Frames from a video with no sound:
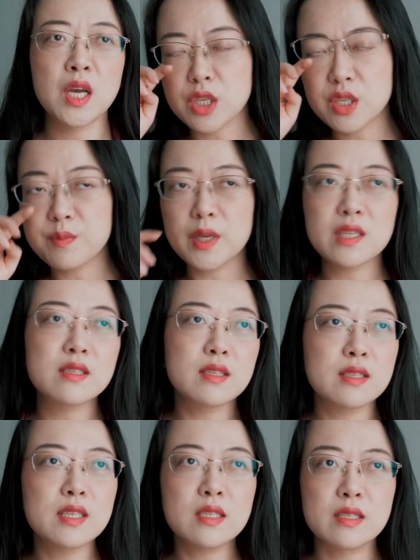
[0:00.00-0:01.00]
Judging by the
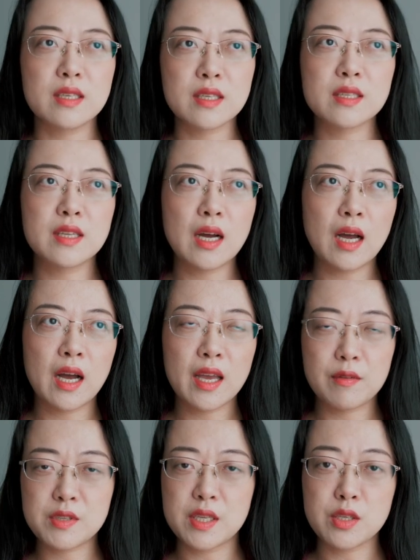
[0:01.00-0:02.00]
statistics that I
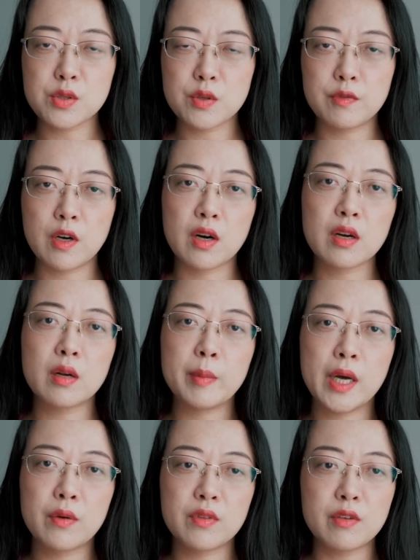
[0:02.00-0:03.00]
have seen so far
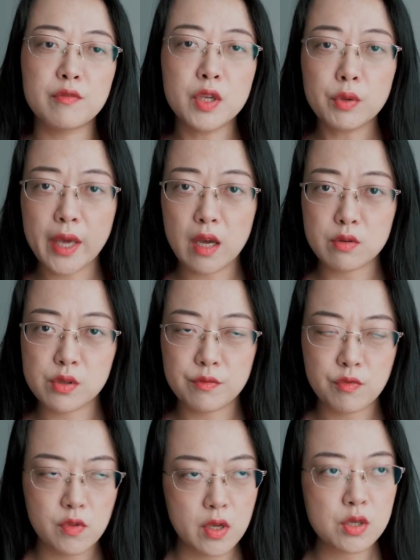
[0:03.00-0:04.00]
about the view counts
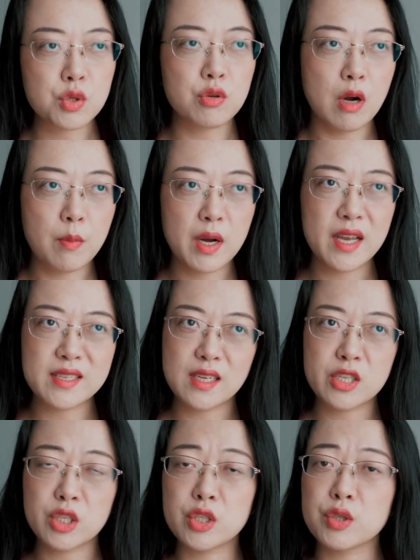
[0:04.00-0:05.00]
of this drama, it's
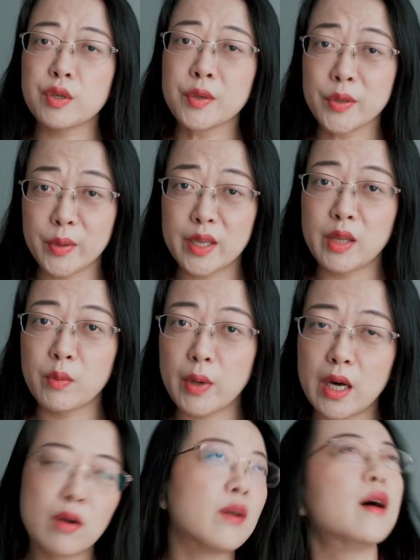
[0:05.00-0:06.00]
actually doing really
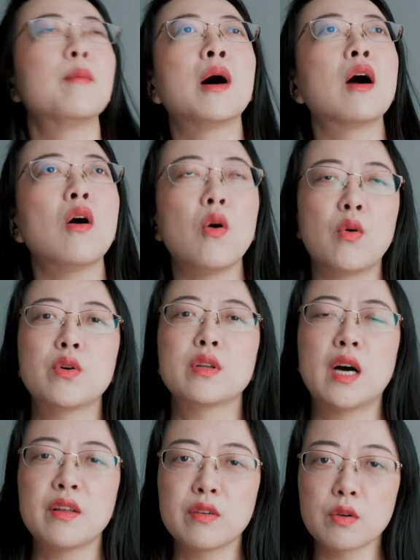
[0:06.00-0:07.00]
well among all
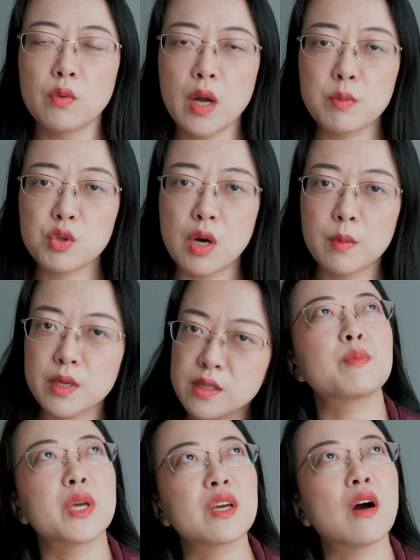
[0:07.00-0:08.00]
the other web
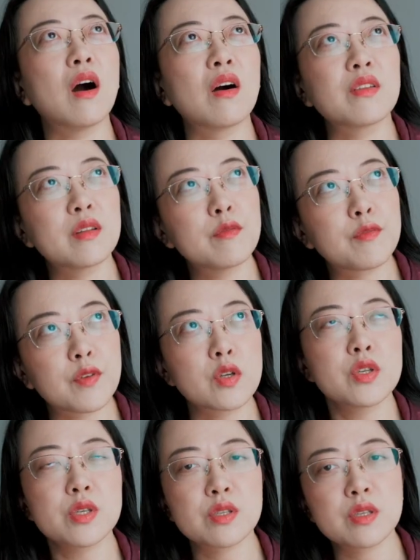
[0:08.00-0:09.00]
dramas, being on the
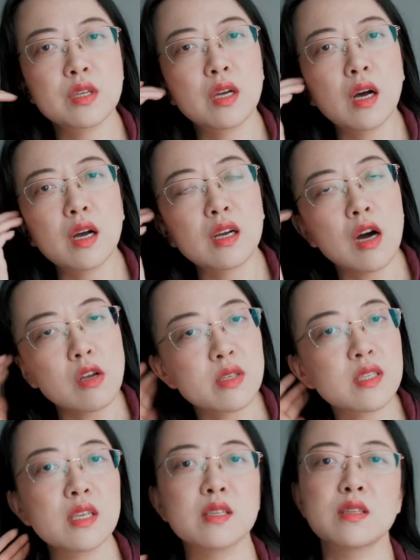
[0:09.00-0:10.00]
first
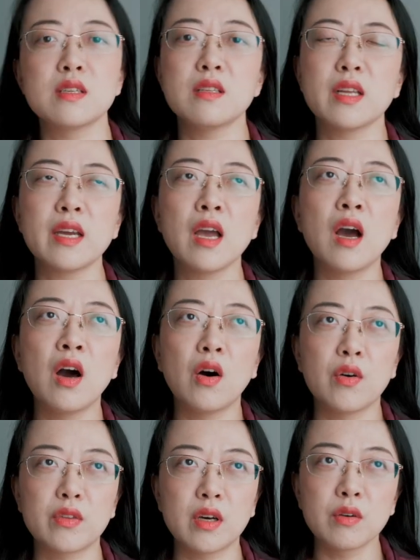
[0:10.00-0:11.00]
consistently,
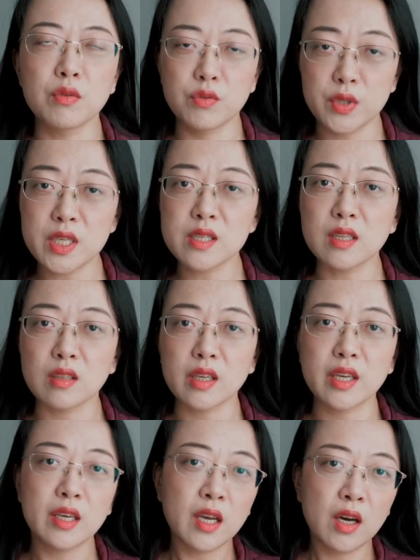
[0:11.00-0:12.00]
although
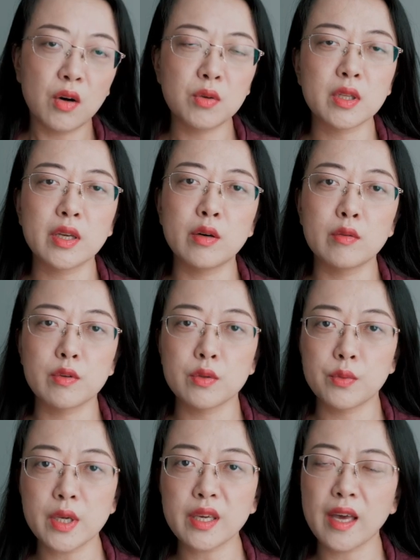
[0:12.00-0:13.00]
recently only over
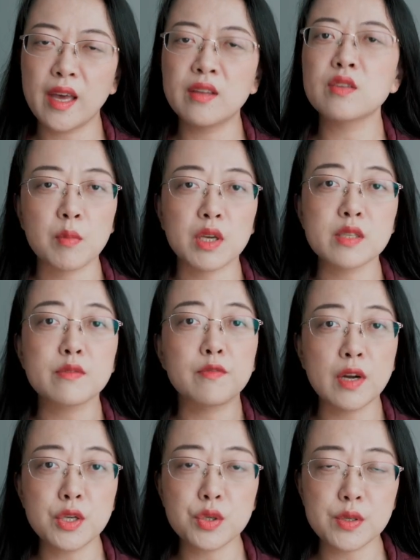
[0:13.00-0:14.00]
the weekend, because Find